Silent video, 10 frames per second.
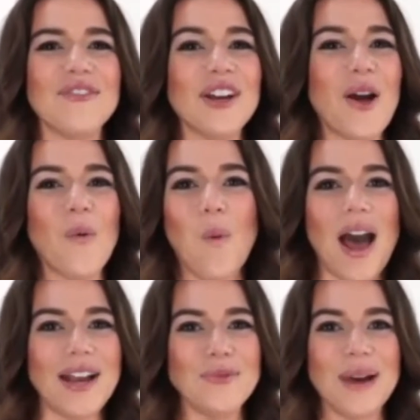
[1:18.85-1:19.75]
For
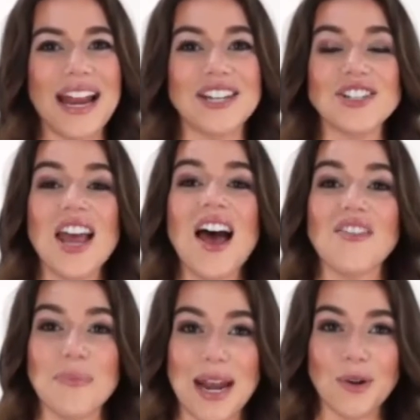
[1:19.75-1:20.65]
instance, the
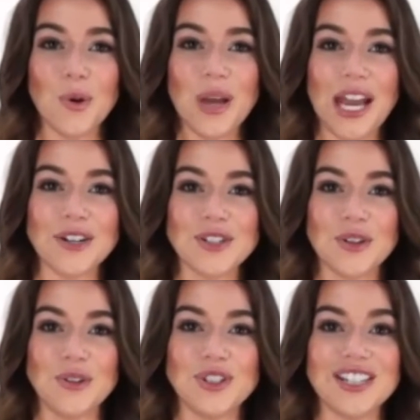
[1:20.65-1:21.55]
one by
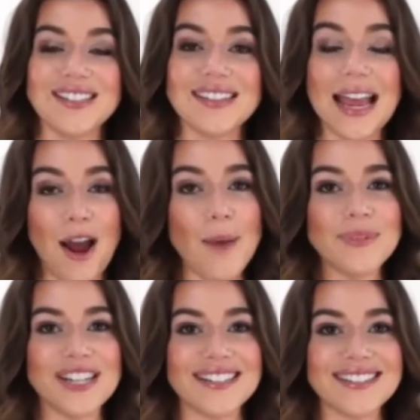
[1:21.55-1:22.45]
William Jacobs
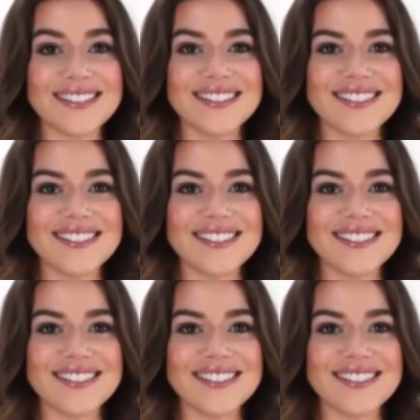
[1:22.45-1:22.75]
Jr.,